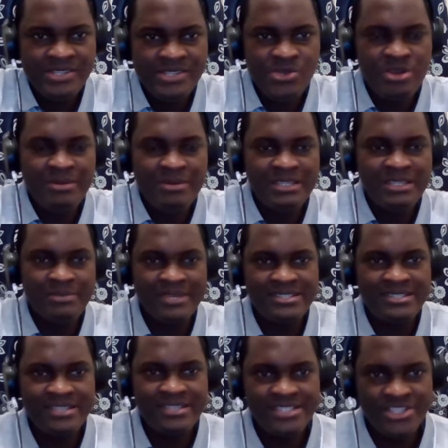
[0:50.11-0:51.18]
talk about the
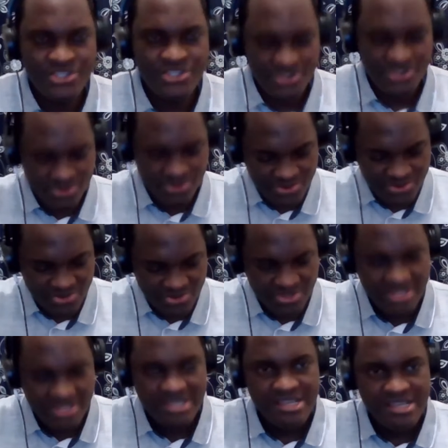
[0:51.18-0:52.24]
pertinent issues.